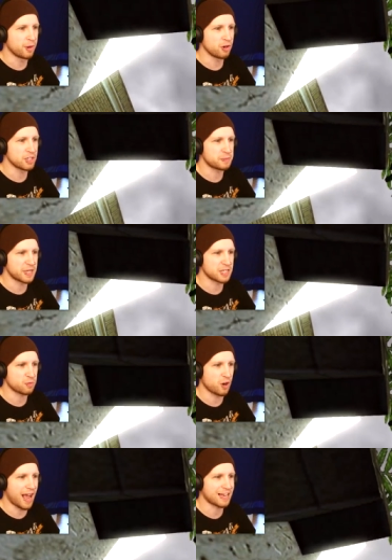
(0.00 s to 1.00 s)
birds,
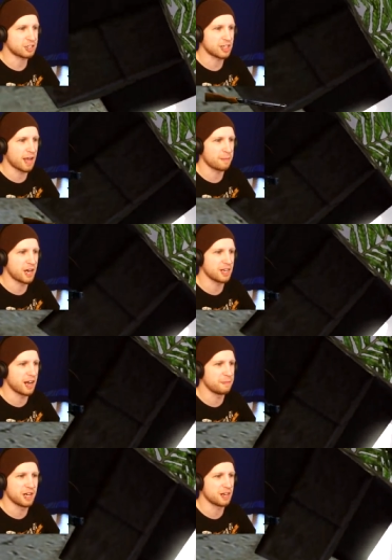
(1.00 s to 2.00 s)
because we're actually, I'm not,
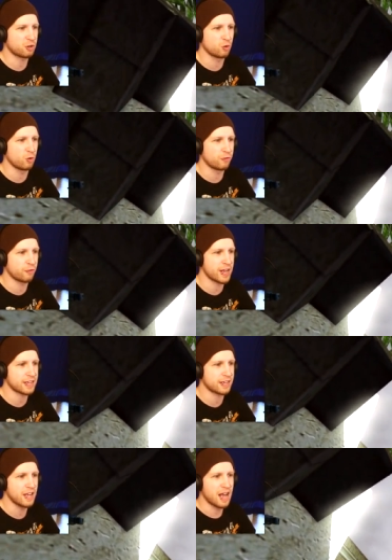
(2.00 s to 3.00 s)
I'm not a cruel
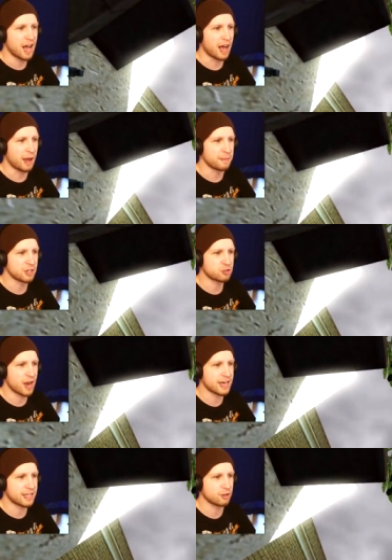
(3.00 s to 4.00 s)
freak. Uh, I'm not
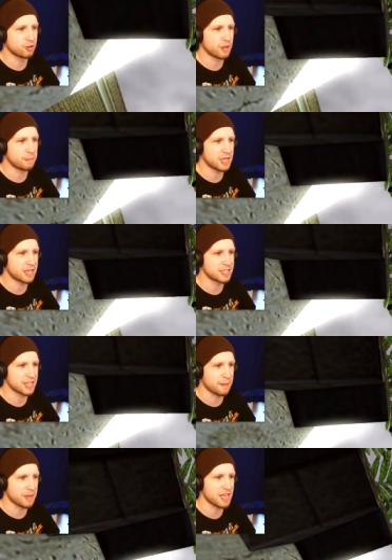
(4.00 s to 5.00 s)
trying to kill them
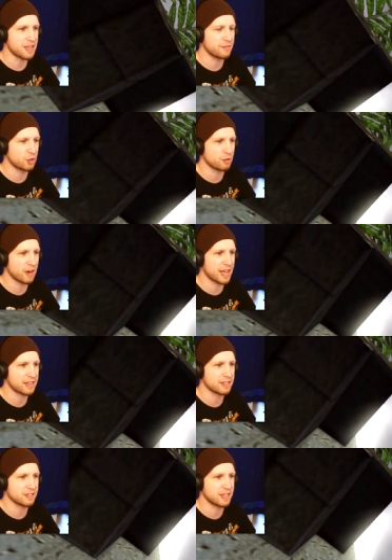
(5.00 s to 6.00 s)
because I'm evil or
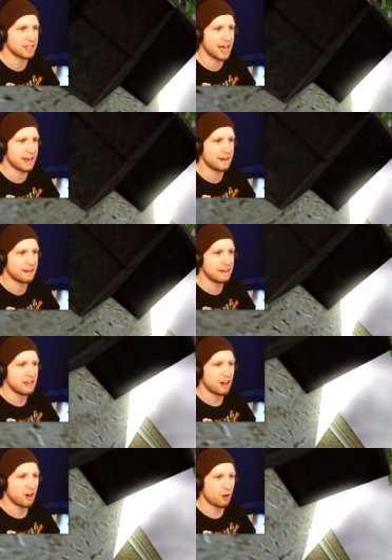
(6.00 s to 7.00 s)
anything like that.
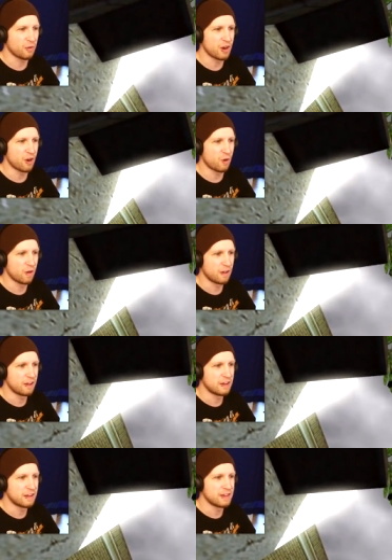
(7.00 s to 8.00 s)
Oh no.
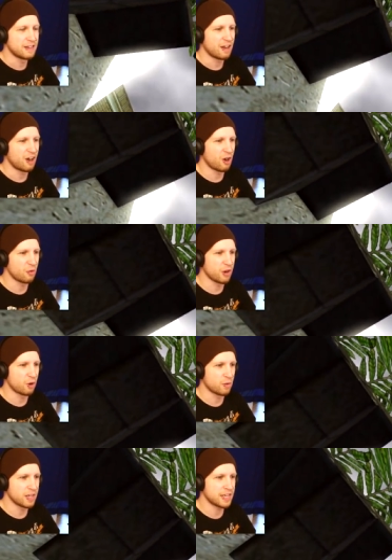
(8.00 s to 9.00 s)
Oh
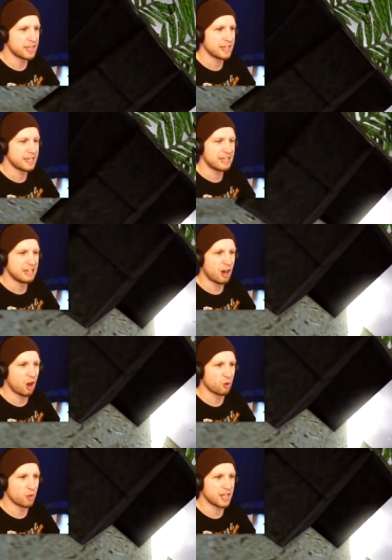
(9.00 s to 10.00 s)
no, really?
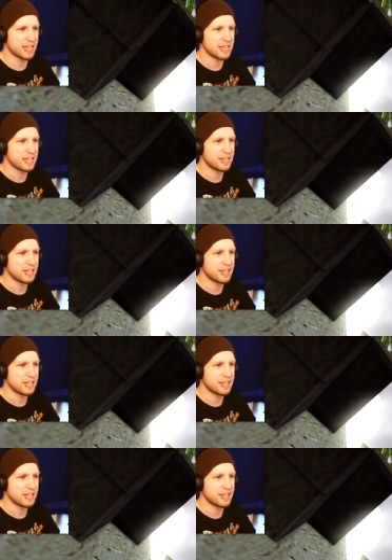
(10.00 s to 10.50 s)
Oh really?